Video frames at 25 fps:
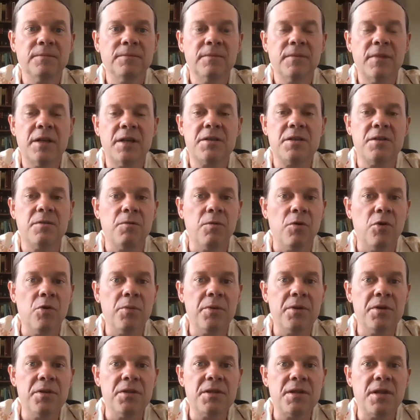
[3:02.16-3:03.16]
That's in
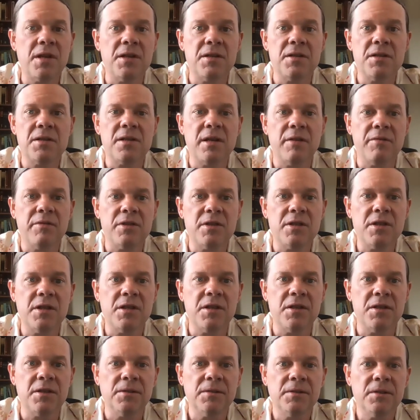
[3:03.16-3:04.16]
Romans 10
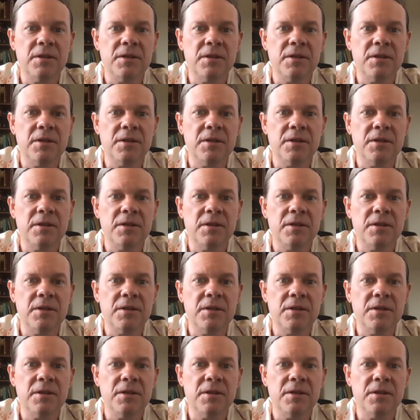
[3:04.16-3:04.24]
17.